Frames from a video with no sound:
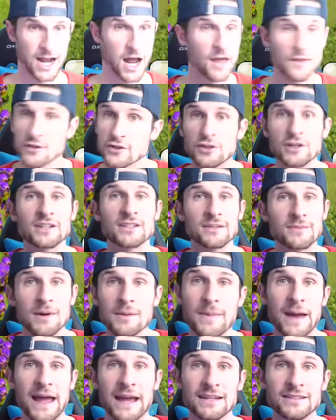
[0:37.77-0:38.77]
other trees on
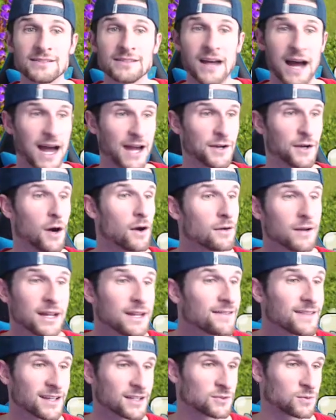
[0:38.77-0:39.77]
my base. I don't
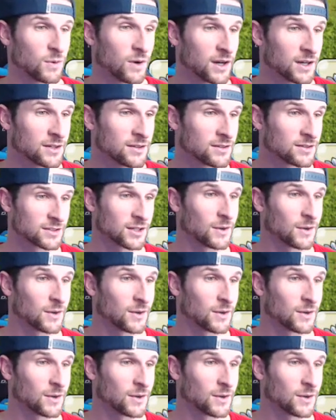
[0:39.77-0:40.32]
need this one.